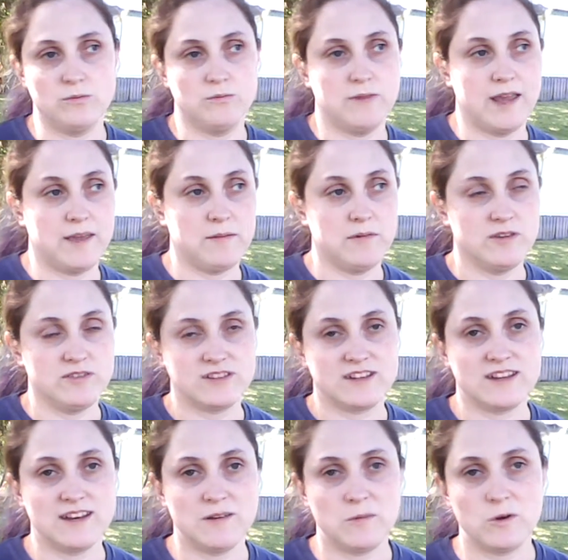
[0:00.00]
make music
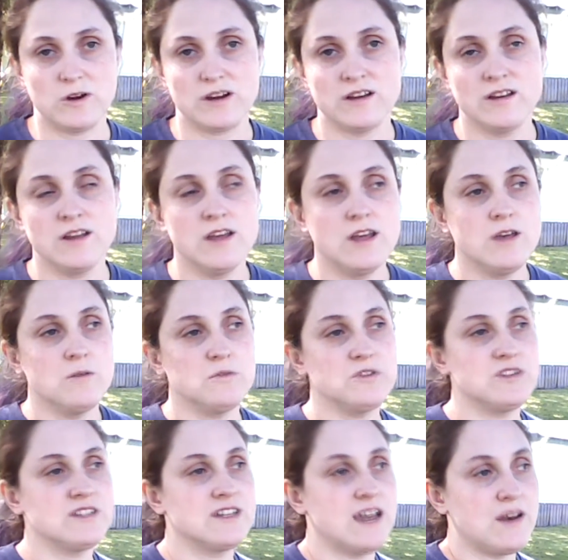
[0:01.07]
anymore,
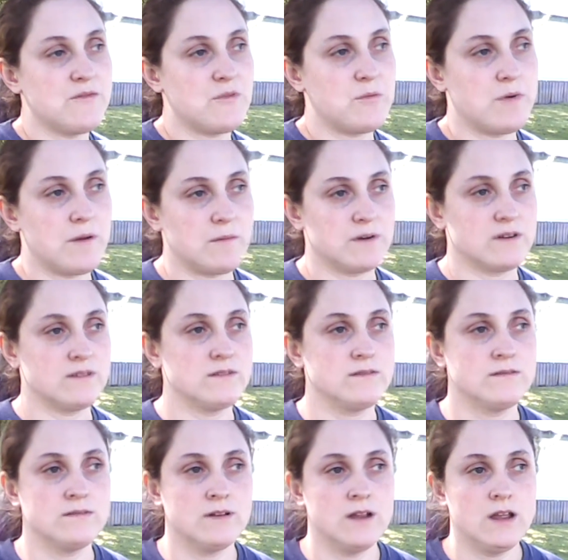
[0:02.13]
which is kind of a bummer,
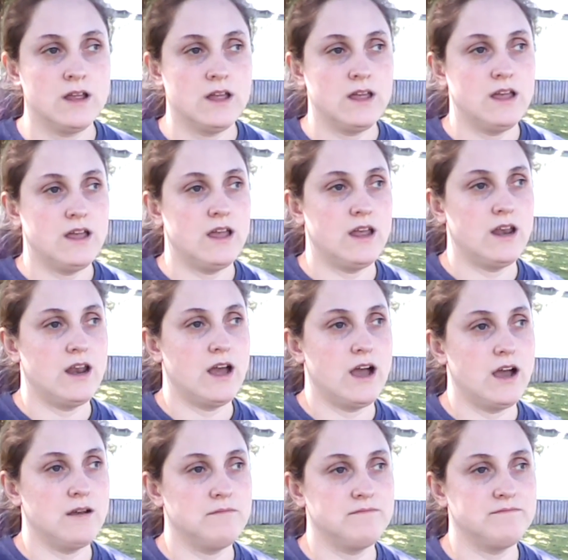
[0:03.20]
and
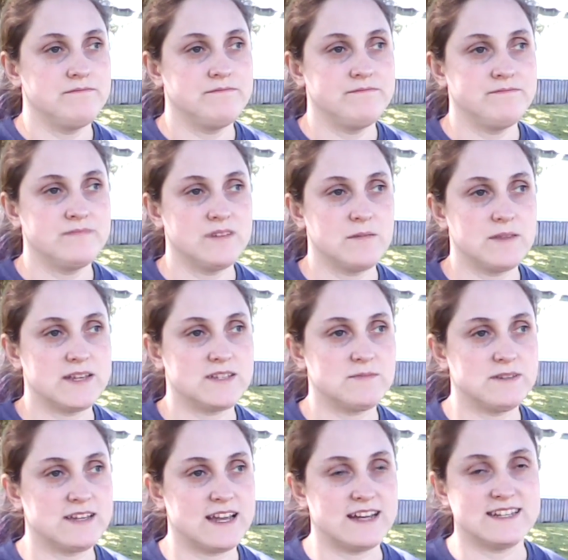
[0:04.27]
it makes
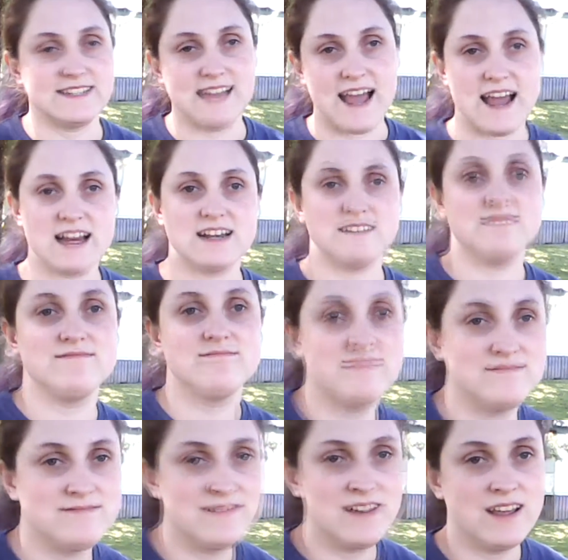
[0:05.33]
me kind of sad,
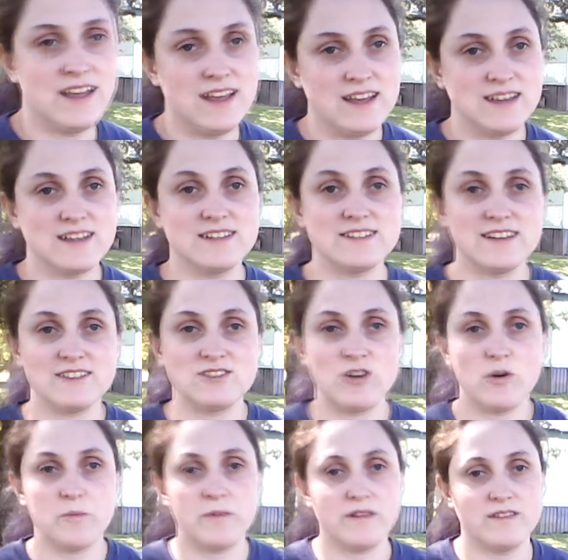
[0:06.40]
because I was
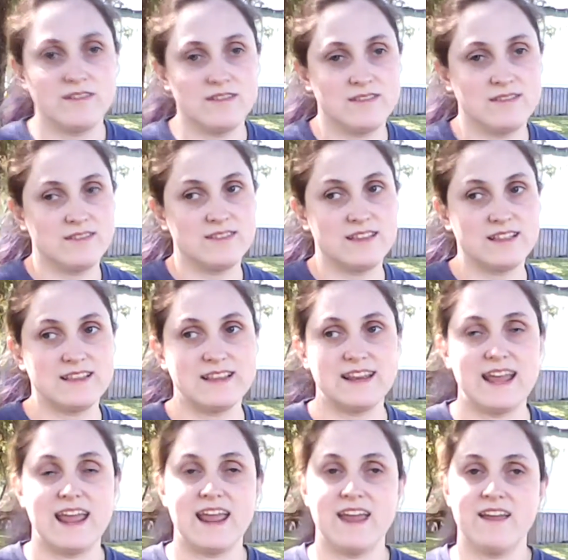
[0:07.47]
hoping that the
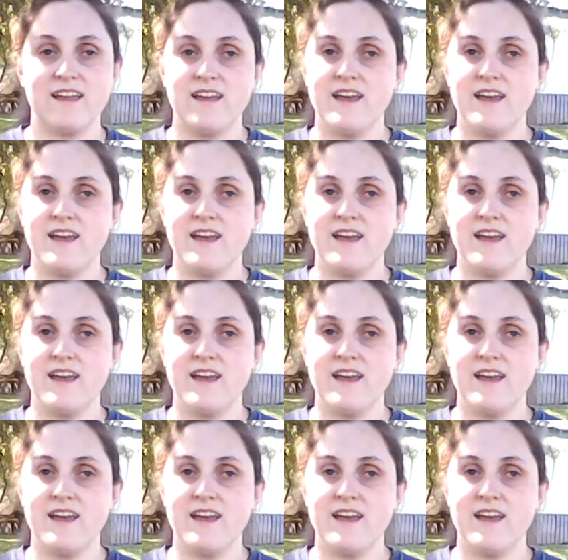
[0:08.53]
day